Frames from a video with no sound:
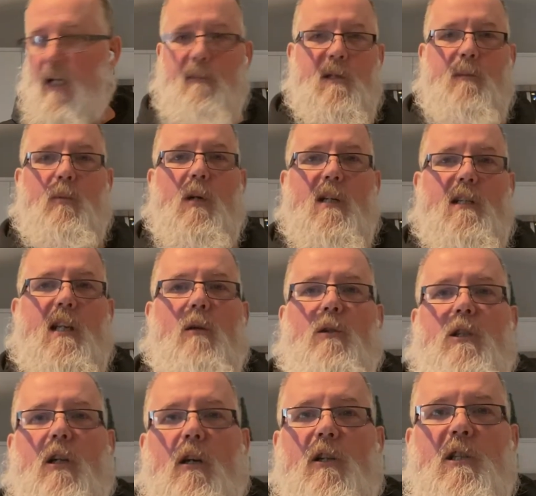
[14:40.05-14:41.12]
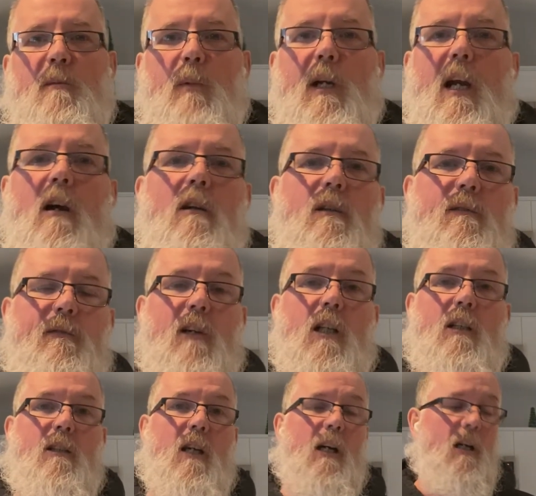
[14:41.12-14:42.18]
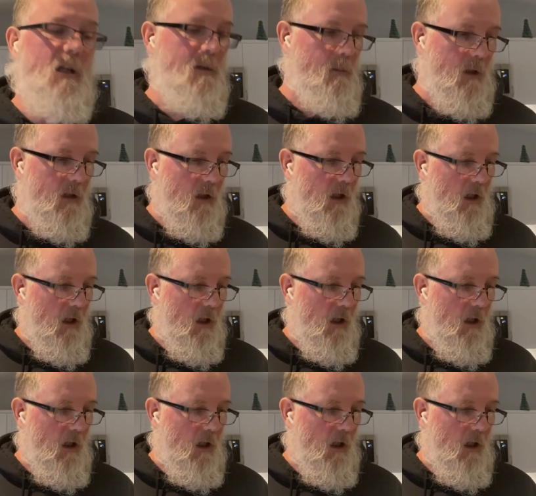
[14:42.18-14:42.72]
I'm surprised they don't charge you to put air in the fucking tires, but.